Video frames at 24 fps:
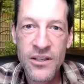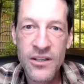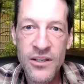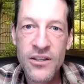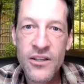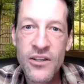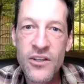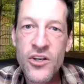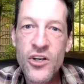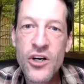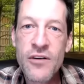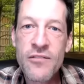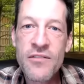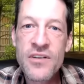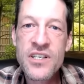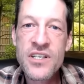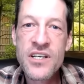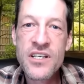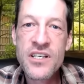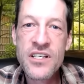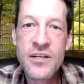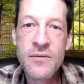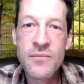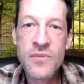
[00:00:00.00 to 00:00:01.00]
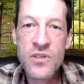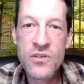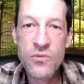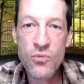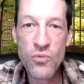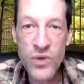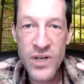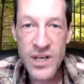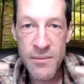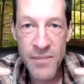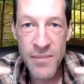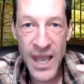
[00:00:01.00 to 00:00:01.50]
The nervous system is
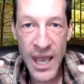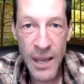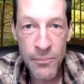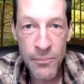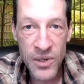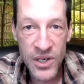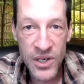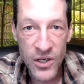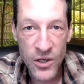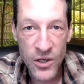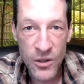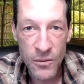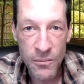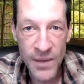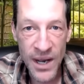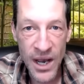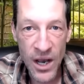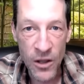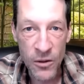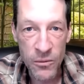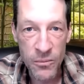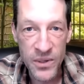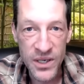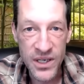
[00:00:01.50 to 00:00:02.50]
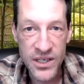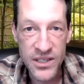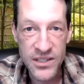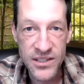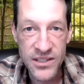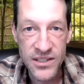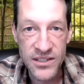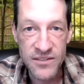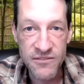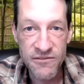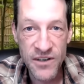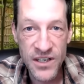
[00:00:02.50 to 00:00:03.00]
remapping your mouth because
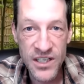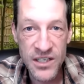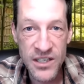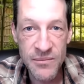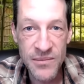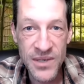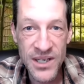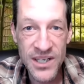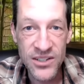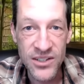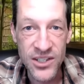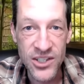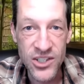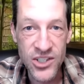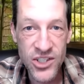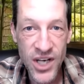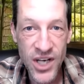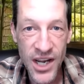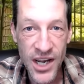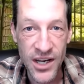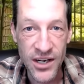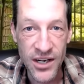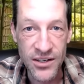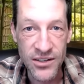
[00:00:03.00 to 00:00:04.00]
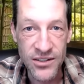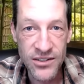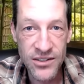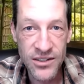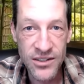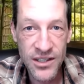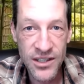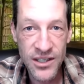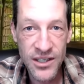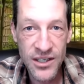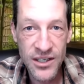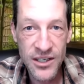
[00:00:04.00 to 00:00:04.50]
it's fundamentally changed.
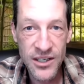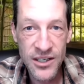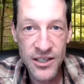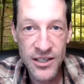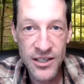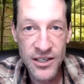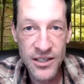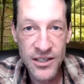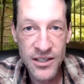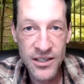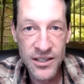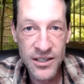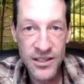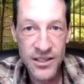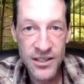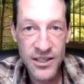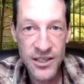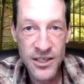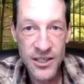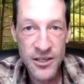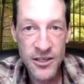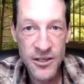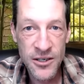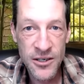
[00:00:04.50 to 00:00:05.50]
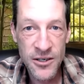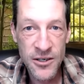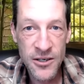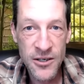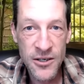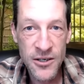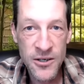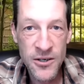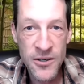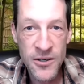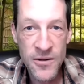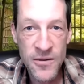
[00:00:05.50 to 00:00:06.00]
Oh.
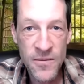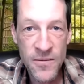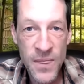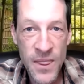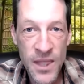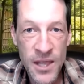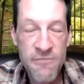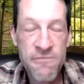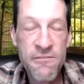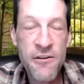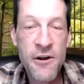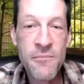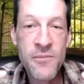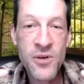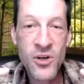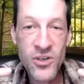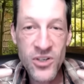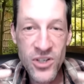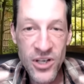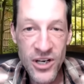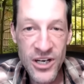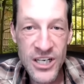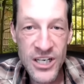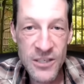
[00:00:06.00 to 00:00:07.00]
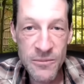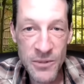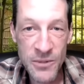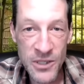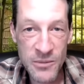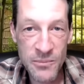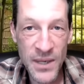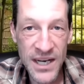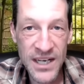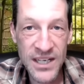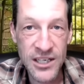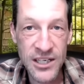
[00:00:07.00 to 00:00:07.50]
From your tongue's
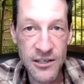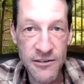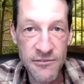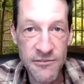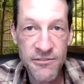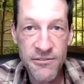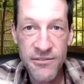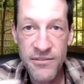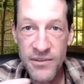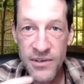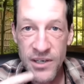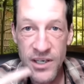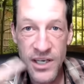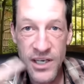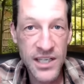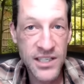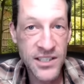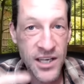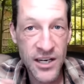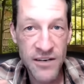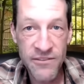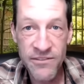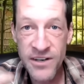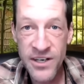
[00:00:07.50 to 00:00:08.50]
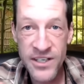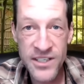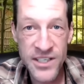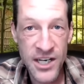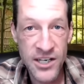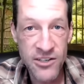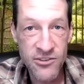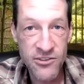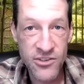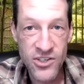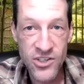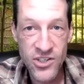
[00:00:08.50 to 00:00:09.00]
perspective, it's got a very
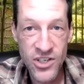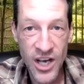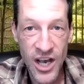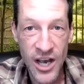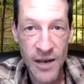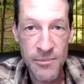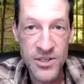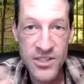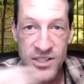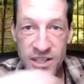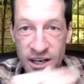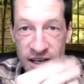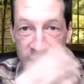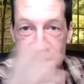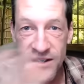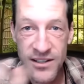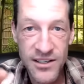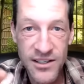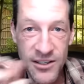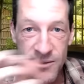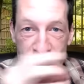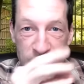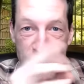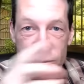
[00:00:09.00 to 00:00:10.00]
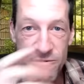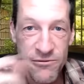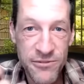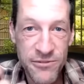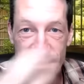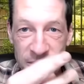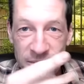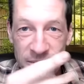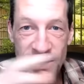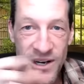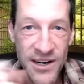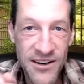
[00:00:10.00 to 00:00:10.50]
dangerous job. It's got to, you know, move
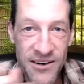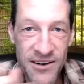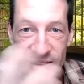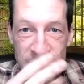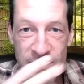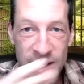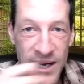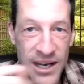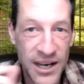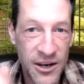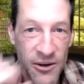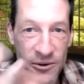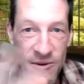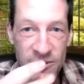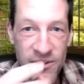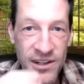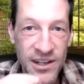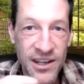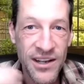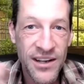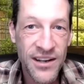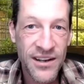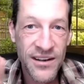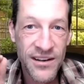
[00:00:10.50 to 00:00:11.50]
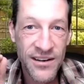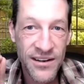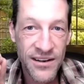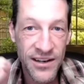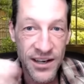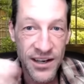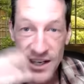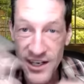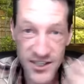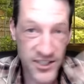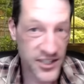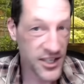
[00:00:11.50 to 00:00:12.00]
food around in the mouth,
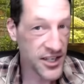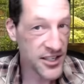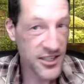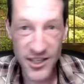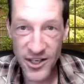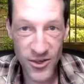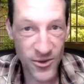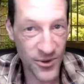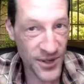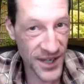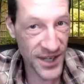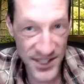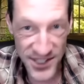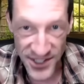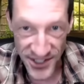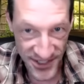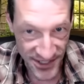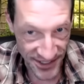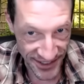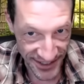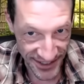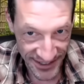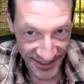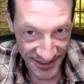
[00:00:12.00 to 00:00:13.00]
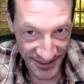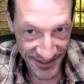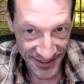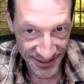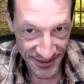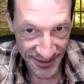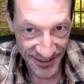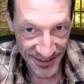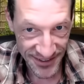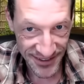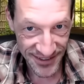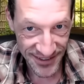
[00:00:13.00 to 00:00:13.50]
and it does it courageously.
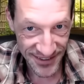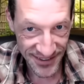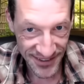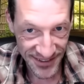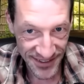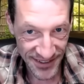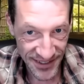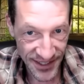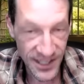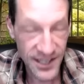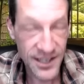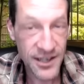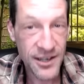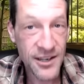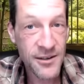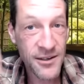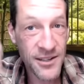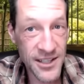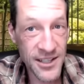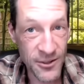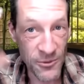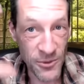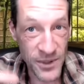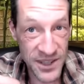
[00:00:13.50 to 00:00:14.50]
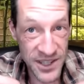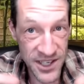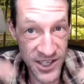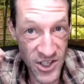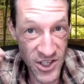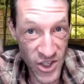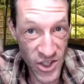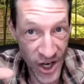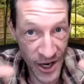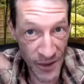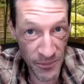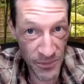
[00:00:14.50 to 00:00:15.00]
You know, with these
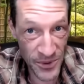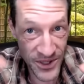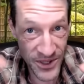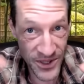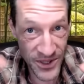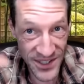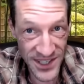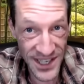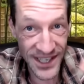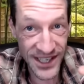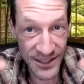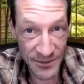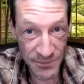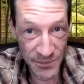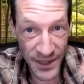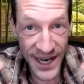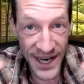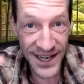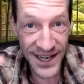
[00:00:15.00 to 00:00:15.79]
chompers that can bite